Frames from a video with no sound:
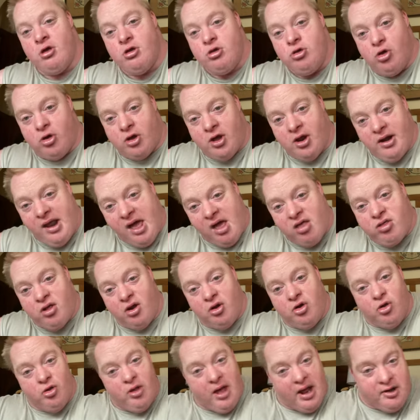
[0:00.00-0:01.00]
You can
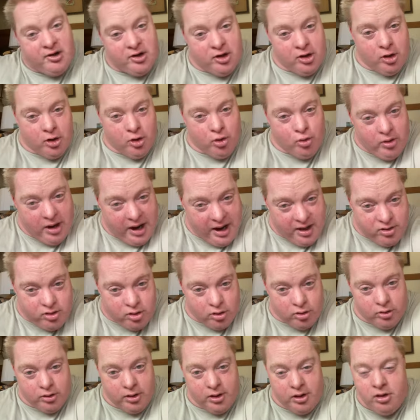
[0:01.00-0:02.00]
actually do that too,
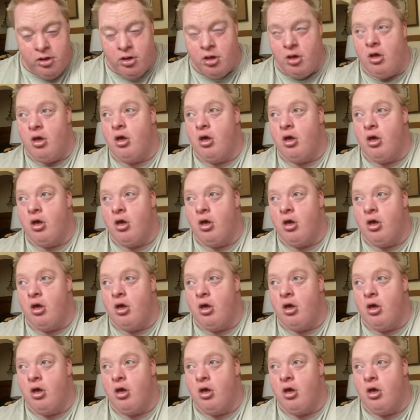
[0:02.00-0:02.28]
actually.